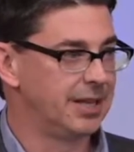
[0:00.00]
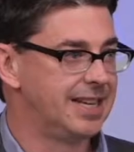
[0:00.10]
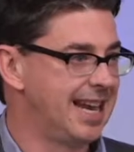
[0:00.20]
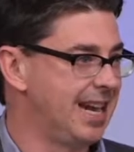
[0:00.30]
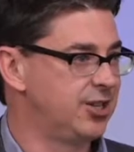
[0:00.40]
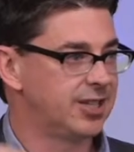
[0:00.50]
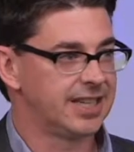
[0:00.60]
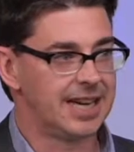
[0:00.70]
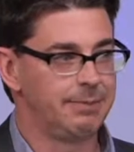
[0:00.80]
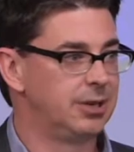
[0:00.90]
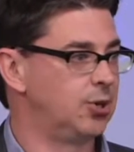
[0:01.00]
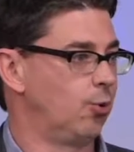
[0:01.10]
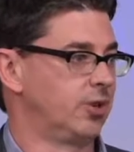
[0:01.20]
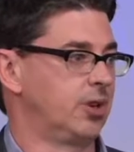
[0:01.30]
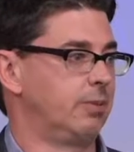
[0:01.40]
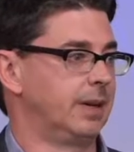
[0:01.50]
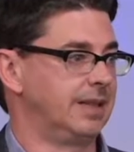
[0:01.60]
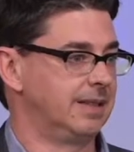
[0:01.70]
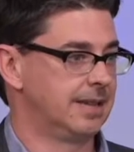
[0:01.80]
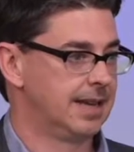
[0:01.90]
a day just to keep the doors open.